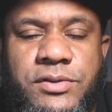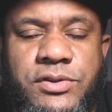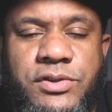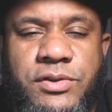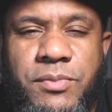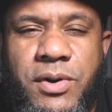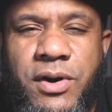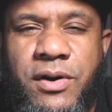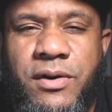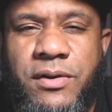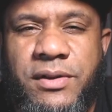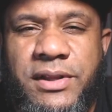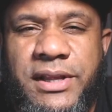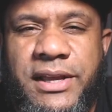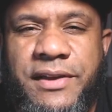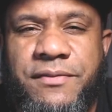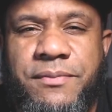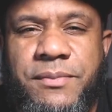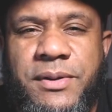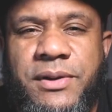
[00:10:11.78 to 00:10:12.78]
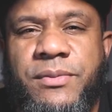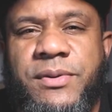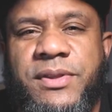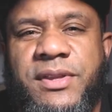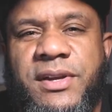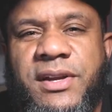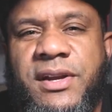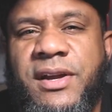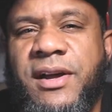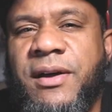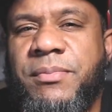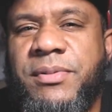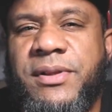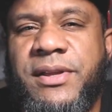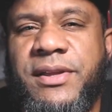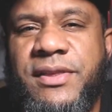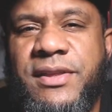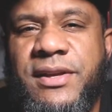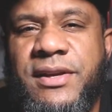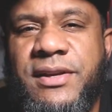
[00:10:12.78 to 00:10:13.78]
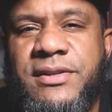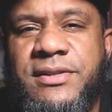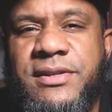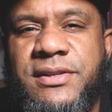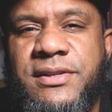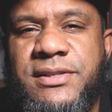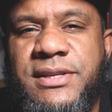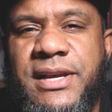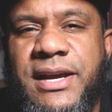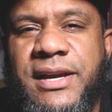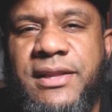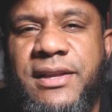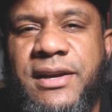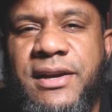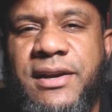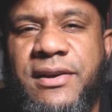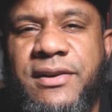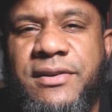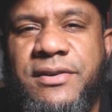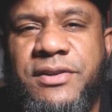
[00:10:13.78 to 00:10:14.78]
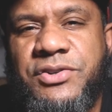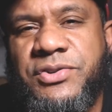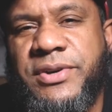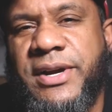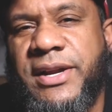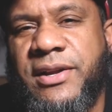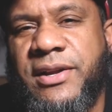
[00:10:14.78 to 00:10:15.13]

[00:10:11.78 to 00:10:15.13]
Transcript: Jamal left me with a couple of things inside there to try to